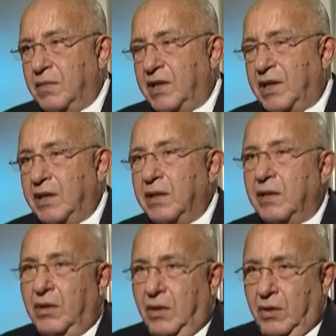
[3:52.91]
Yani,
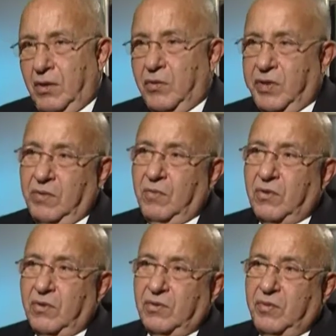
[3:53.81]
okay, we're
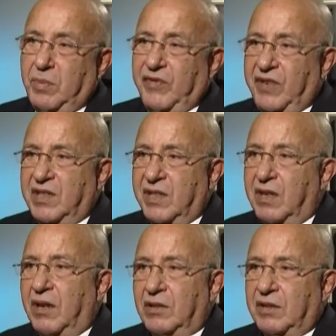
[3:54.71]
going to be facing
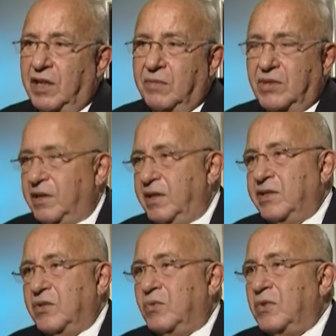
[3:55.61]
hard times. So there
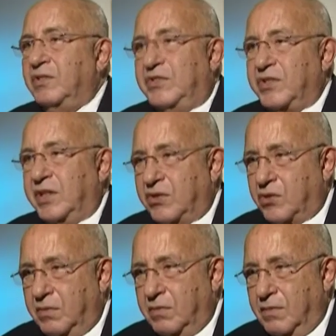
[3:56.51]
is a world
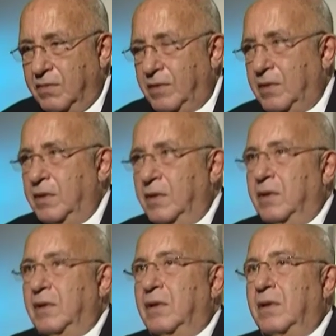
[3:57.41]
recession.
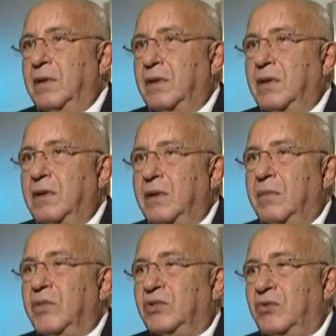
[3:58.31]
Uh,
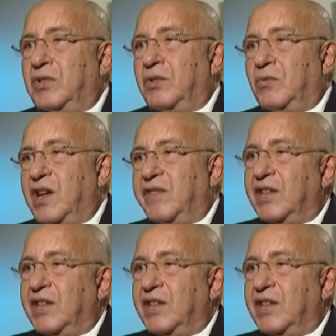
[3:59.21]
but today we have